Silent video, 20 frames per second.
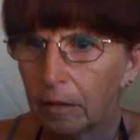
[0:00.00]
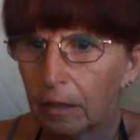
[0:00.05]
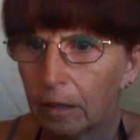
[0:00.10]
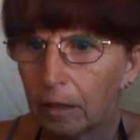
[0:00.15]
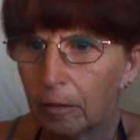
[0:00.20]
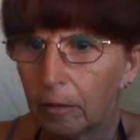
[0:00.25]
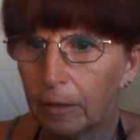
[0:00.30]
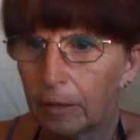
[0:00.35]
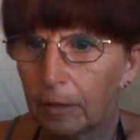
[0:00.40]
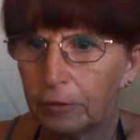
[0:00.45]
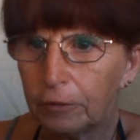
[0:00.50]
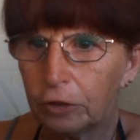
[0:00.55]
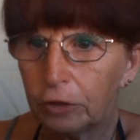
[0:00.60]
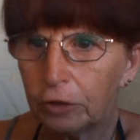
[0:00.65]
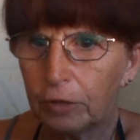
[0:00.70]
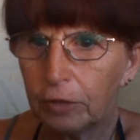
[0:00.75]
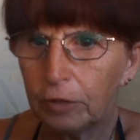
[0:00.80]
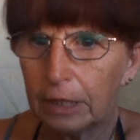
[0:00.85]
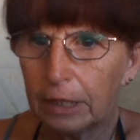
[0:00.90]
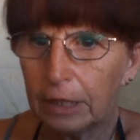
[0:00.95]
Oh, I've just
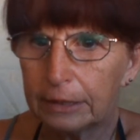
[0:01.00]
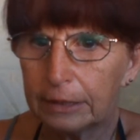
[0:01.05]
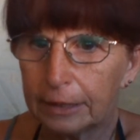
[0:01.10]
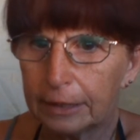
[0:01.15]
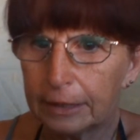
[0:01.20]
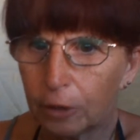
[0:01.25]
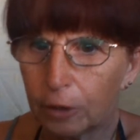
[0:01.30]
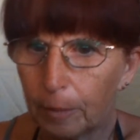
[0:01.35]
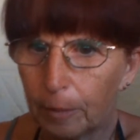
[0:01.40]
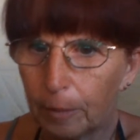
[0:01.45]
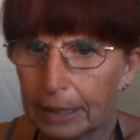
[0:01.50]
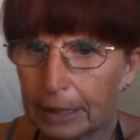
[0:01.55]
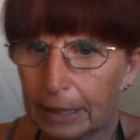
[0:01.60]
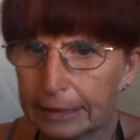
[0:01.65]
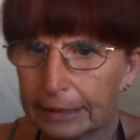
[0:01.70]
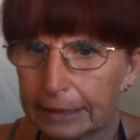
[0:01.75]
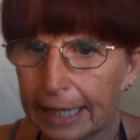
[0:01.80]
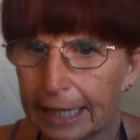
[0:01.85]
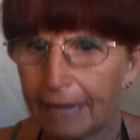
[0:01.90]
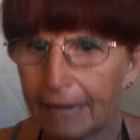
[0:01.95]
realised there's
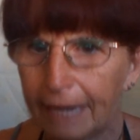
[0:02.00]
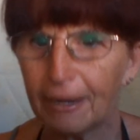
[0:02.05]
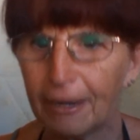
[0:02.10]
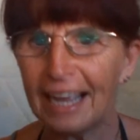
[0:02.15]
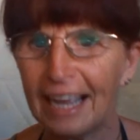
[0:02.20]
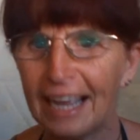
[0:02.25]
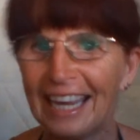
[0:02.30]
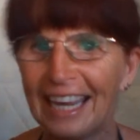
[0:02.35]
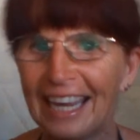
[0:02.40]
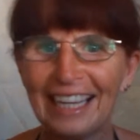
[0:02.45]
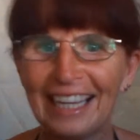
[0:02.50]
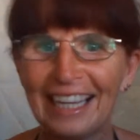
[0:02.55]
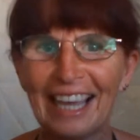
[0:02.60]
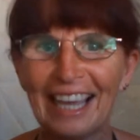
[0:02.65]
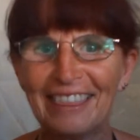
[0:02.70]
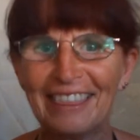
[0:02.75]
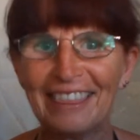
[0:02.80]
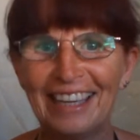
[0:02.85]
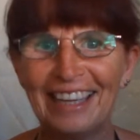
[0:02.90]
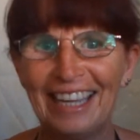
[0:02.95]
comments now. Hey,
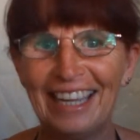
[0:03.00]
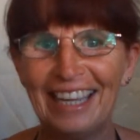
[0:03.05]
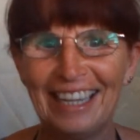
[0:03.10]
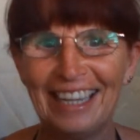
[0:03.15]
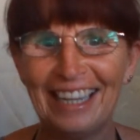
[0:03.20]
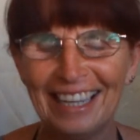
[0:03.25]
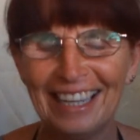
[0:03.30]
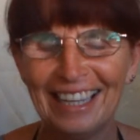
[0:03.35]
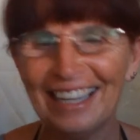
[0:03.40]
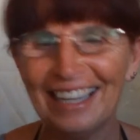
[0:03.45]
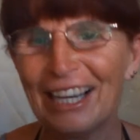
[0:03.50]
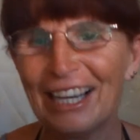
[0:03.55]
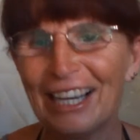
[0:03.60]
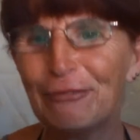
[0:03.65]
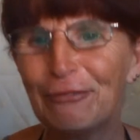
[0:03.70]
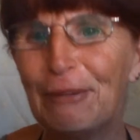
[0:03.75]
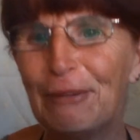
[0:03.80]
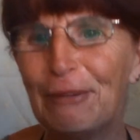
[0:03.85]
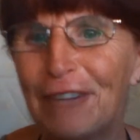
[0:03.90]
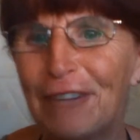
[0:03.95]
Kathy! I've
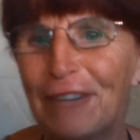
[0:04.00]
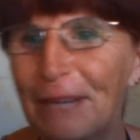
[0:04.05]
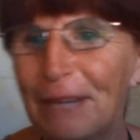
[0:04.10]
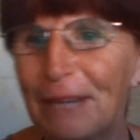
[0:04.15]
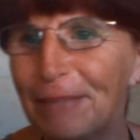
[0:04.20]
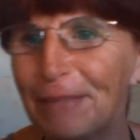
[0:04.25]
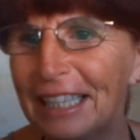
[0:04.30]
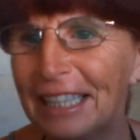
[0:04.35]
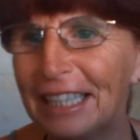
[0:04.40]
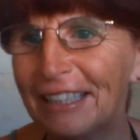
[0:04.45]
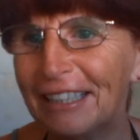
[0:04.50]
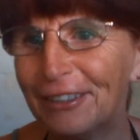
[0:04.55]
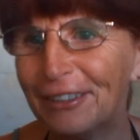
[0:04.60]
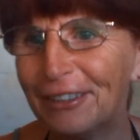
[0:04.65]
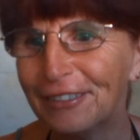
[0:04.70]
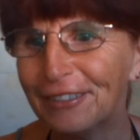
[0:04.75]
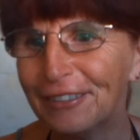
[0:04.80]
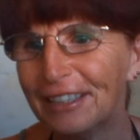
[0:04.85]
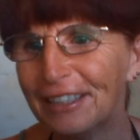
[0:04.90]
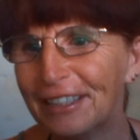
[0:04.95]
been rambling
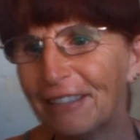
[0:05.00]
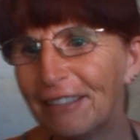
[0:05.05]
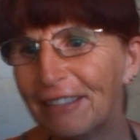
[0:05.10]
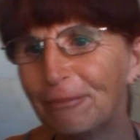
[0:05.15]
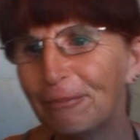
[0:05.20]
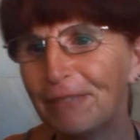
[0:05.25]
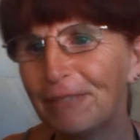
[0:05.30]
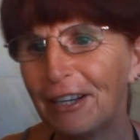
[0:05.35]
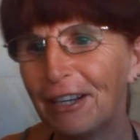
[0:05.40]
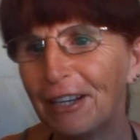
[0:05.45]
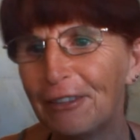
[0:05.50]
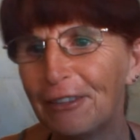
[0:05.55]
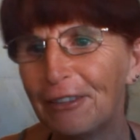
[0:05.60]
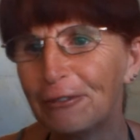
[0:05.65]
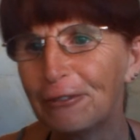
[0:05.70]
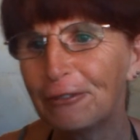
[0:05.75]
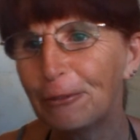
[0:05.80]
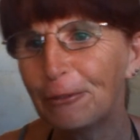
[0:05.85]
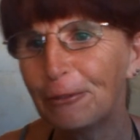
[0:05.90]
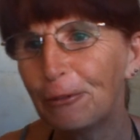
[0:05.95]
on and I'm going
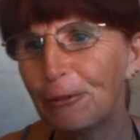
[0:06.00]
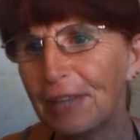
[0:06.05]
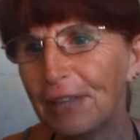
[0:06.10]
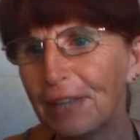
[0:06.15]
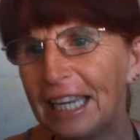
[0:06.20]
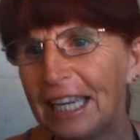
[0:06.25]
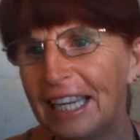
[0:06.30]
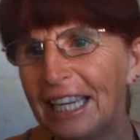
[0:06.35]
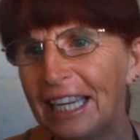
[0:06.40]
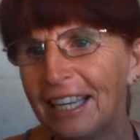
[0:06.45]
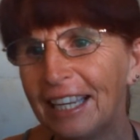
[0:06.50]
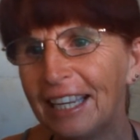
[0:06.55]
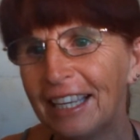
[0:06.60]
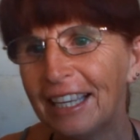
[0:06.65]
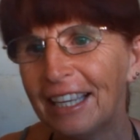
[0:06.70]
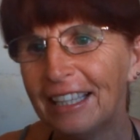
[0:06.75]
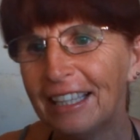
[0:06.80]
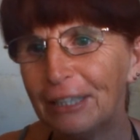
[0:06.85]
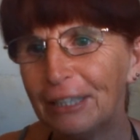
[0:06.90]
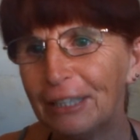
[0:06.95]
through all the
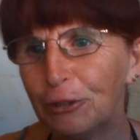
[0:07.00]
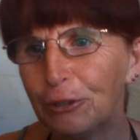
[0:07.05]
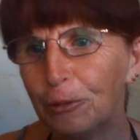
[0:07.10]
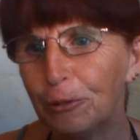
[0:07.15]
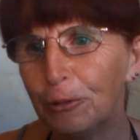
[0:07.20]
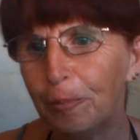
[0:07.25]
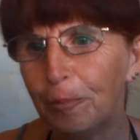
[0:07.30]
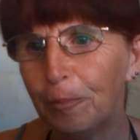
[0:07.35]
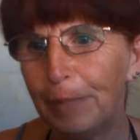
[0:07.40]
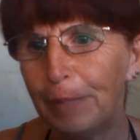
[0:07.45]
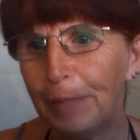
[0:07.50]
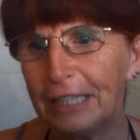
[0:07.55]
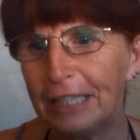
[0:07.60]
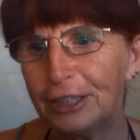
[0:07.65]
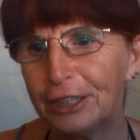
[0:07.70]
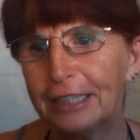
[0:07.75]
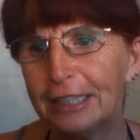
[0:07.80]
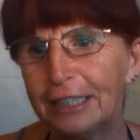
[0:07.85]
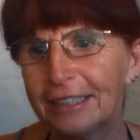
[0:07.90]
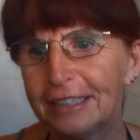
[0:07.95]
little
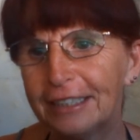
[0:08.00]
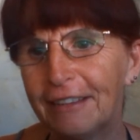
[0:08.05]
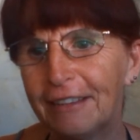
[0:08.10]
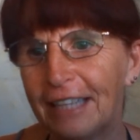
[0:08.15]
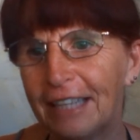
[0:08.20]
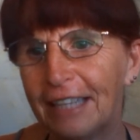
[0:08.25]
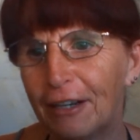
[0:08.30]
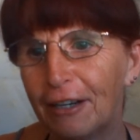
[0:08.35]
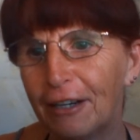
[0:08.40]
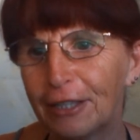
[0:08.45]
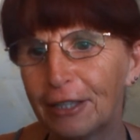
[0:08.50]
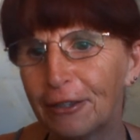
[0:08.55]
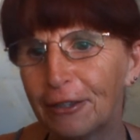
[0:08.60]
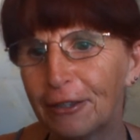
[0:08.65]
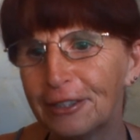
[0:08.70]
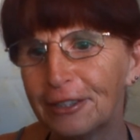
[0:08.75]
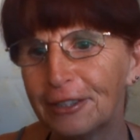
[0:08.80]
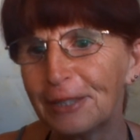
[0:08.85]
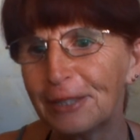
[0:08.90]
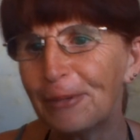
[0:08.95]
pictures and the
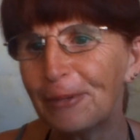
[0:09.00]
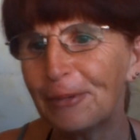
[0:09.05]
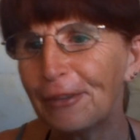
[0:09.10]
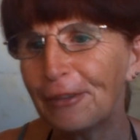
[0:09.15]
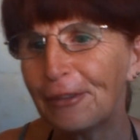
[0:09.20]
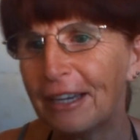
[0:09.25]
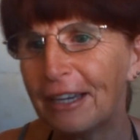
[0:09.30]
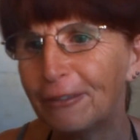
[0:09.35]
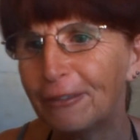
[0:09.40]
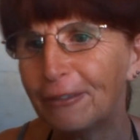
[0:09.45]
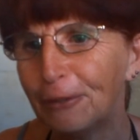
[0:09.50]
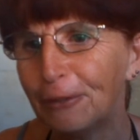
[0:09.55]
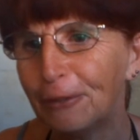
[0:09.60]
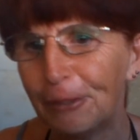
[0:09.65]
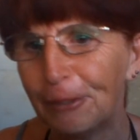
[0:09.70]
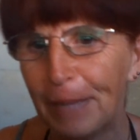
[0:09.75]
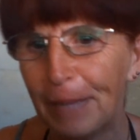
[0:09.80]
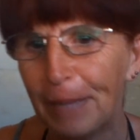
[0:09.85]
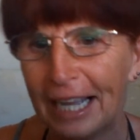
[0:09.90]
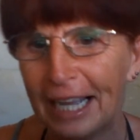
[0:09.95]
icons and what they're all
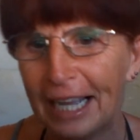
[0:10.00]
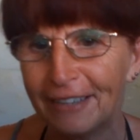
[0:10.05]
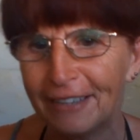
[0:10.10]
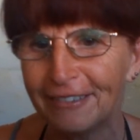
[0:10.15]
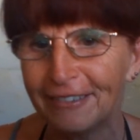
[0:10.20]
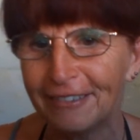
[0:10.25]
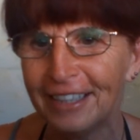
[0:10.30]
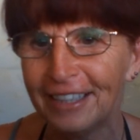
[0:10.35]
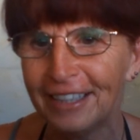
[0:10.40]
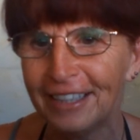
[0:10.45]
about.